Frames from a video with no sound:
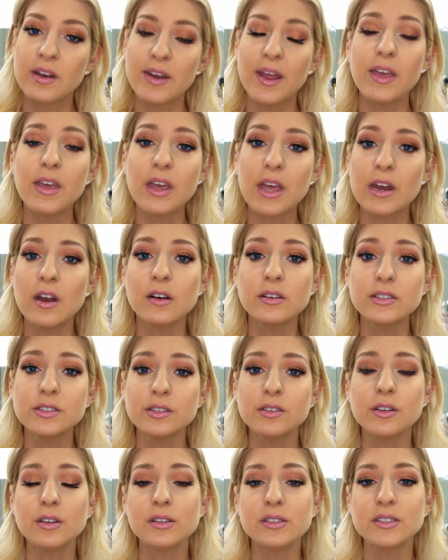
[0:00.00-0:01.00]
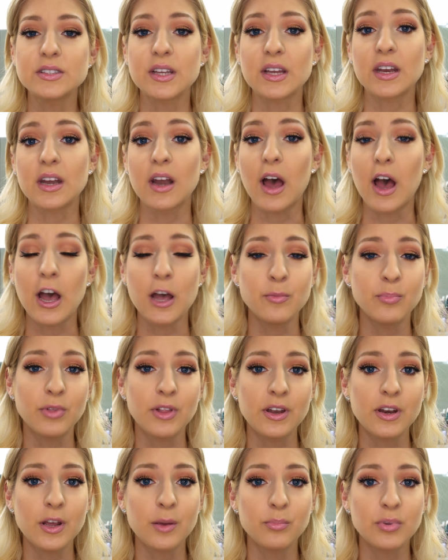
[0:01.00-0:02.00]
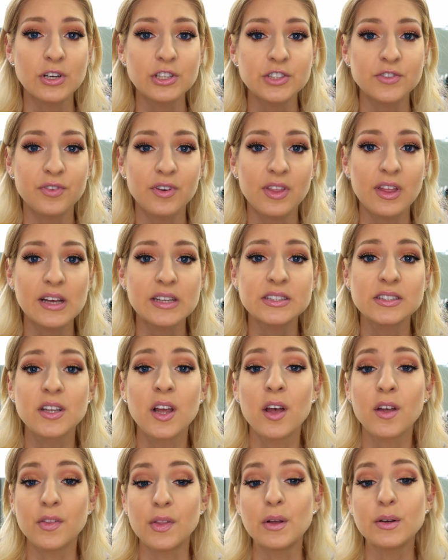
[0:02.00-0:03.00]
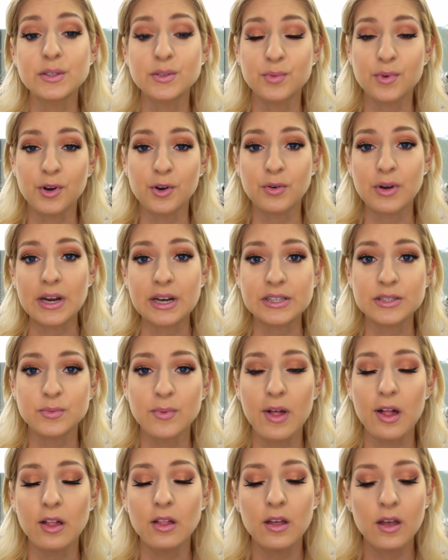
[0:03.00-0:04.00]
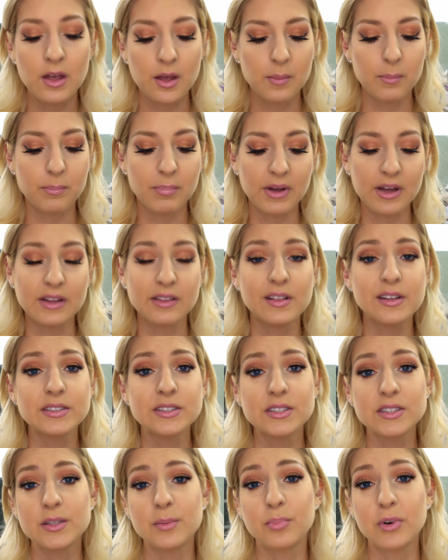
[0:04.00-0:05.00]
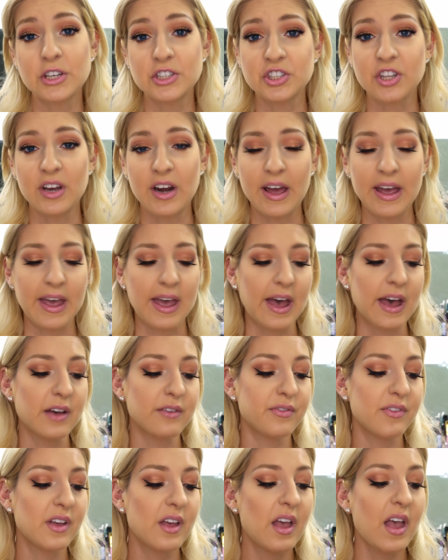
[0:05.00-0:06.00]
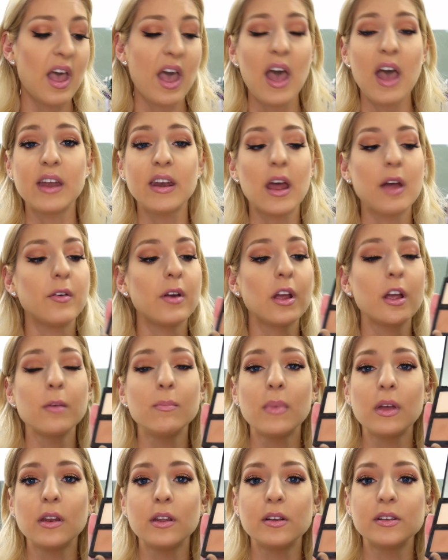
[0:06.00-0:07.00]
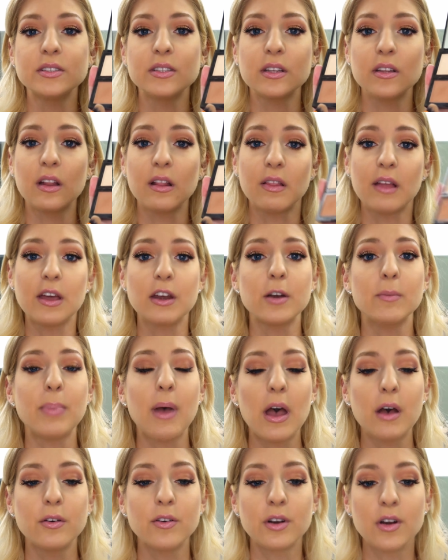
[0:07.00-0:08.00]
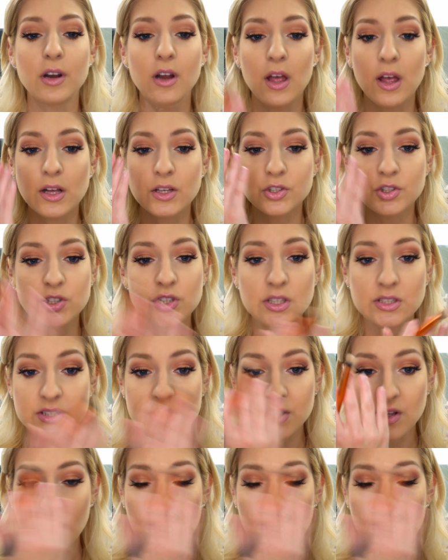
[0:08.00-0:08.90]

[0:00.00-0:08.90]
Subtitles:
Now you can also use an eye blending brush for this. Those work great as well, but this is the brush that I have. And I recommend using the lighter powder just so